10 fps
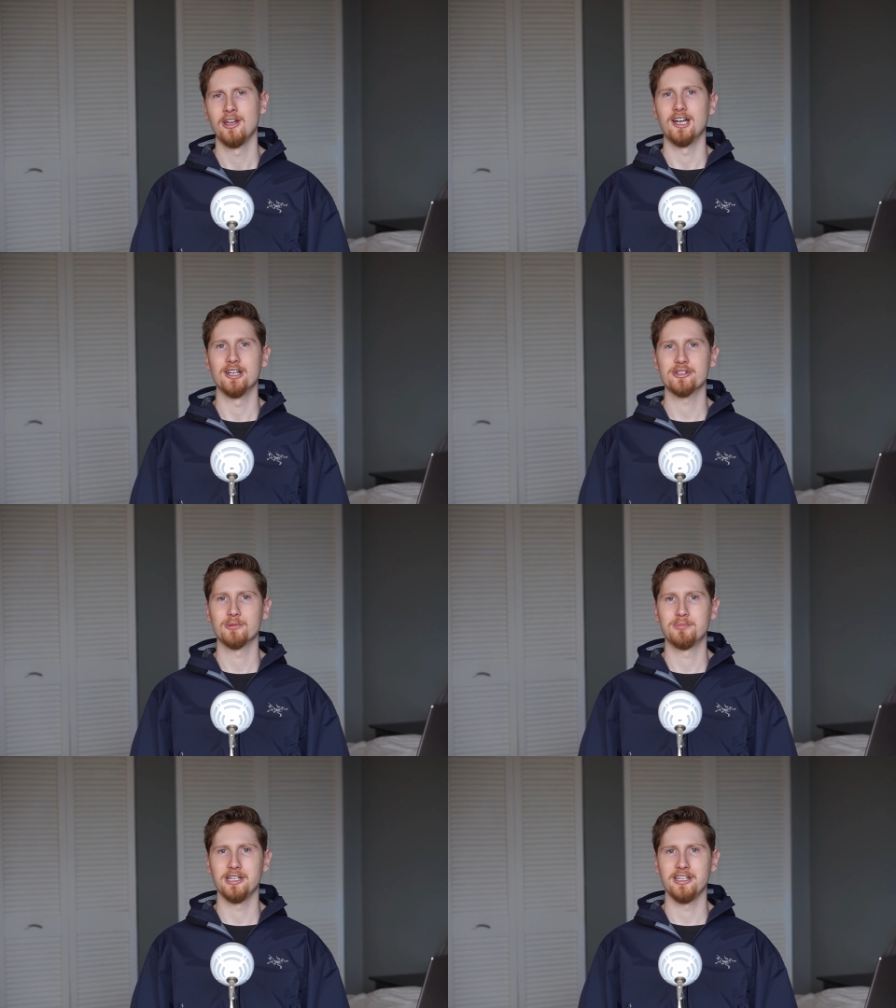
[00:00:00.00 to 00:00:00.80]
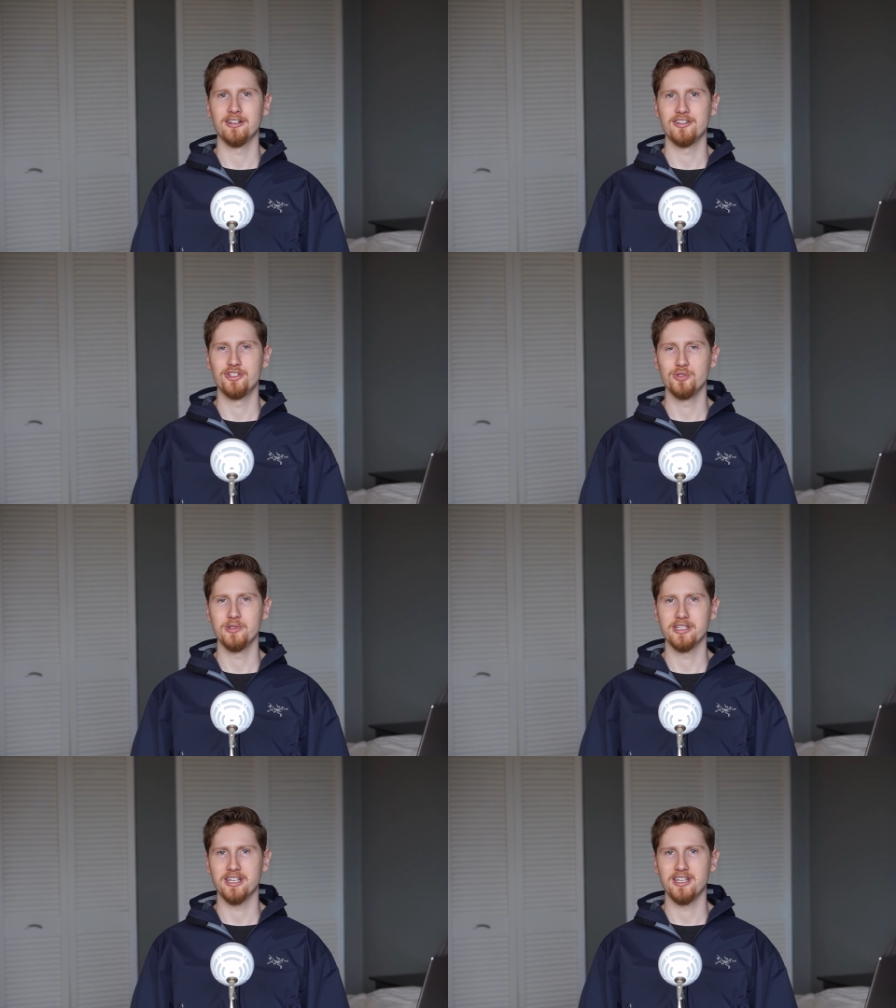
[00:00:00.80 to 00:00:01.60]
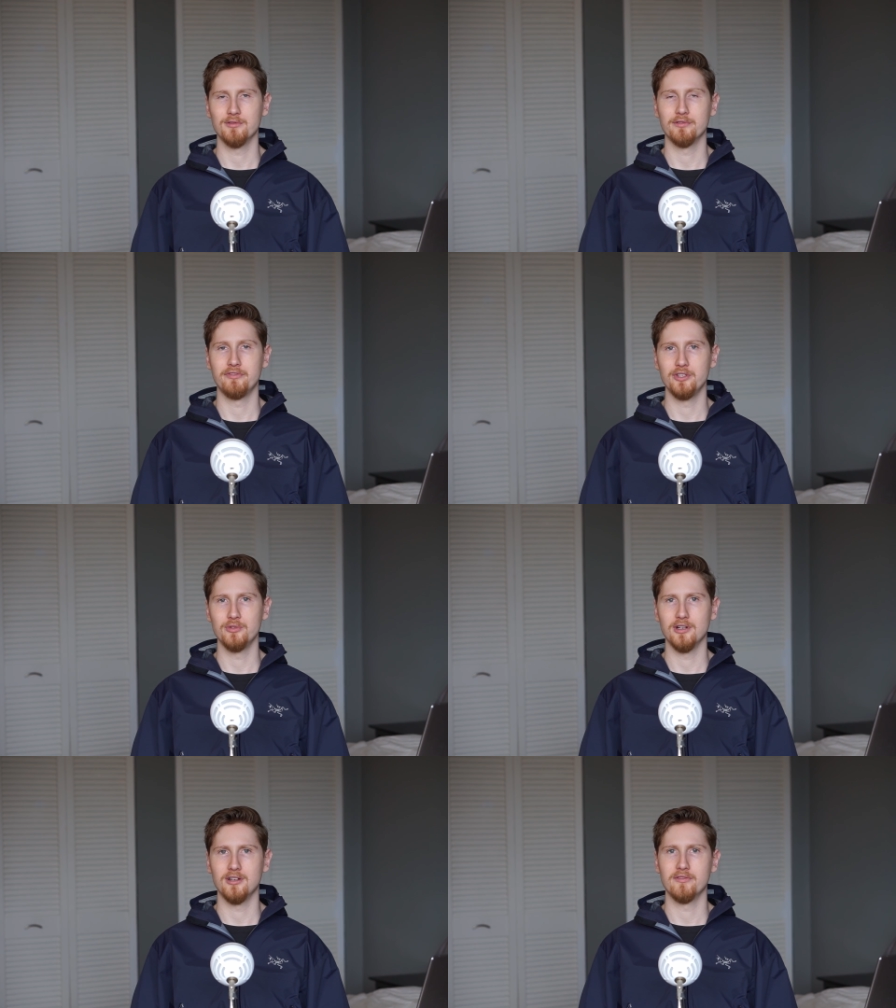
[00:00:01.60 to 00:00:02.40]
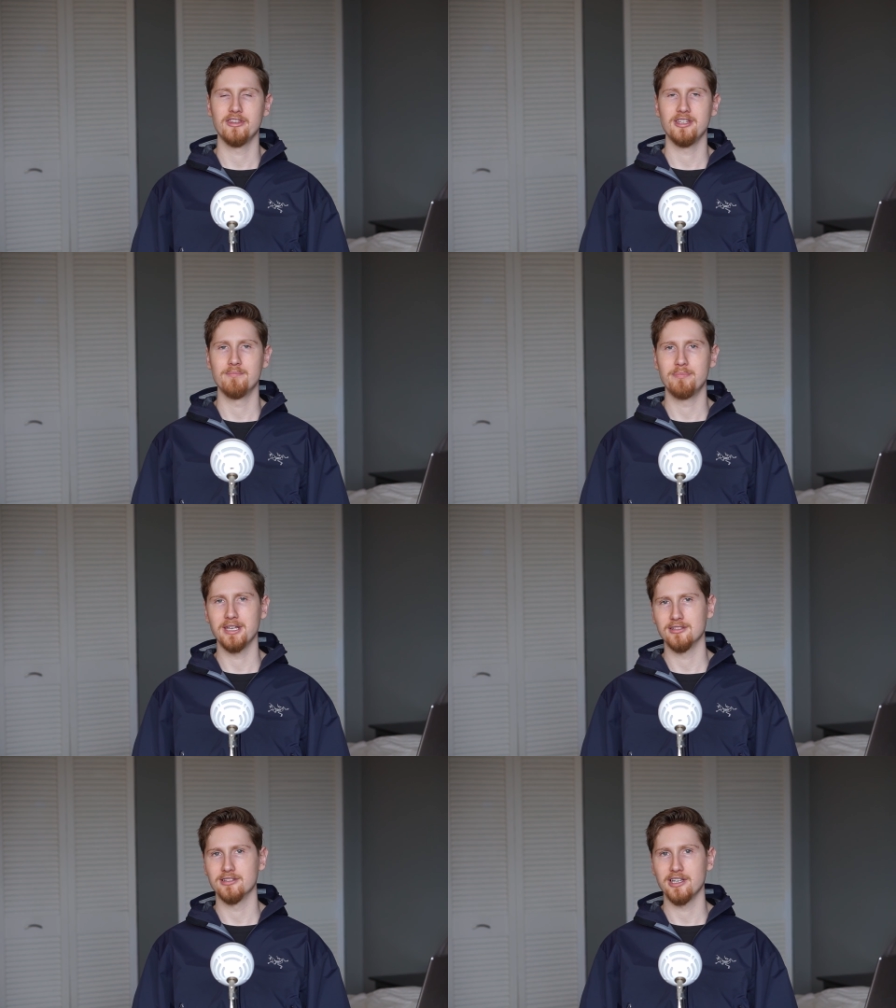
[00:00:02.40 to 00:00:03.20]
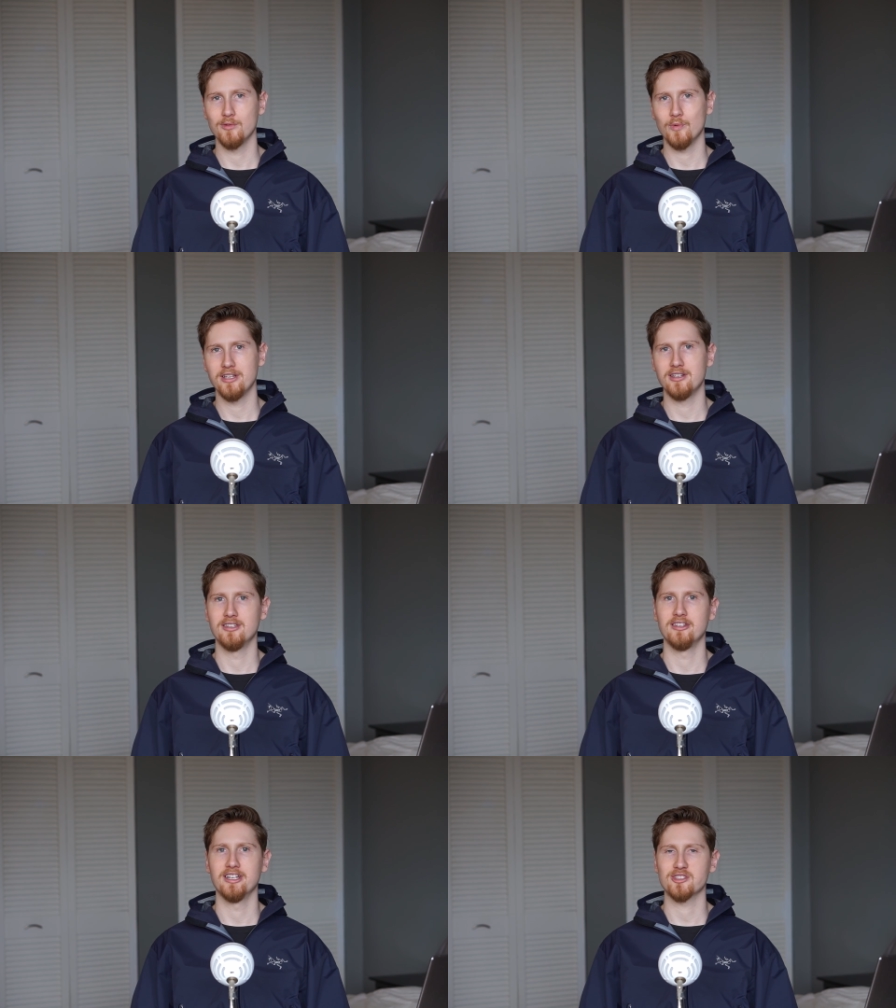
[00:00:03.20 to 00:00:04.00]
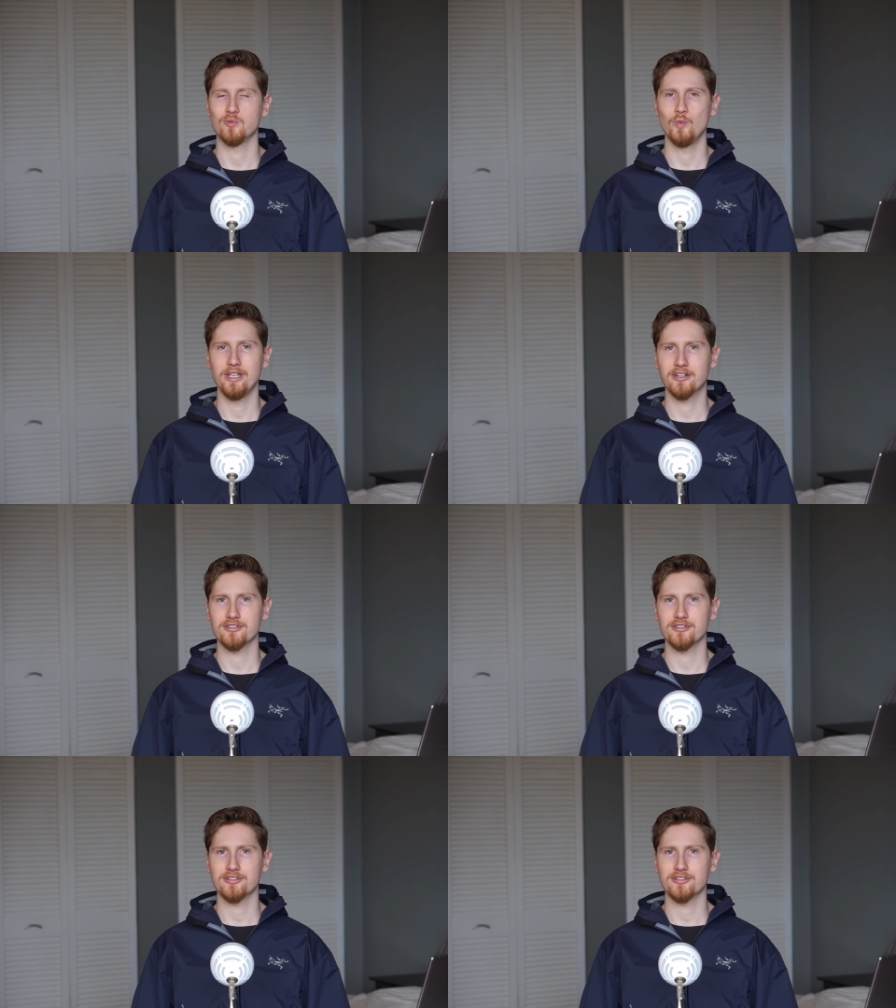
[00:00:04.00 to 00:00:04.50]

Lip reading: I also plan on doing a review of the Beta Lightweight in the next week or